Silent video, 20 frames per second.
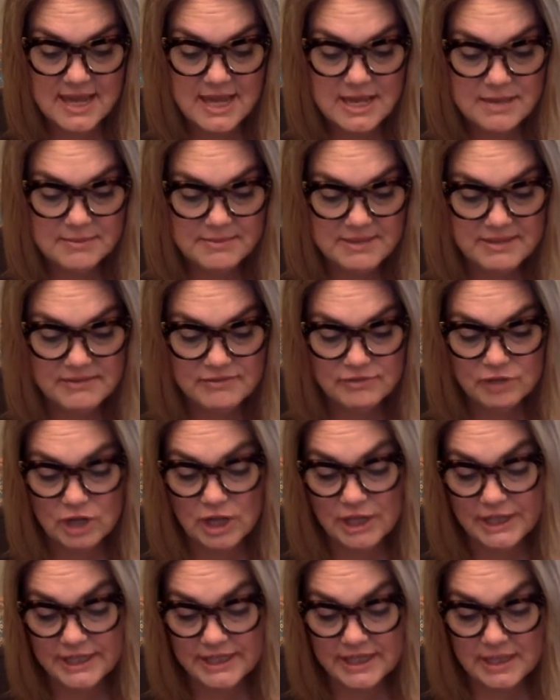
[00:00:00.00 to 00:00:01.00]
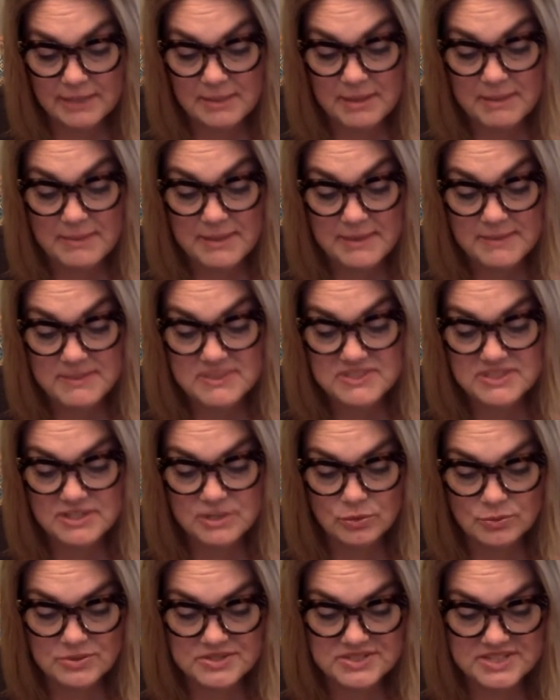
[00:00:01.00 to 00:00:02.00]
Me and Veronica, my
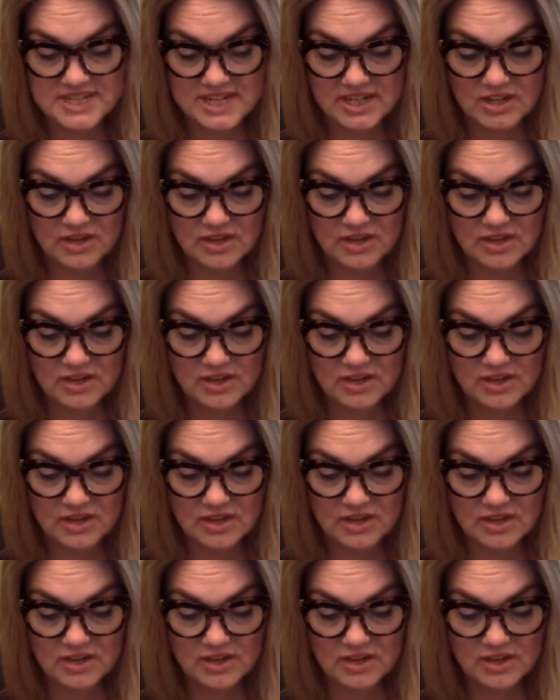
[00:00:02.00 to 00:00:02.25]
babysitter, were sitting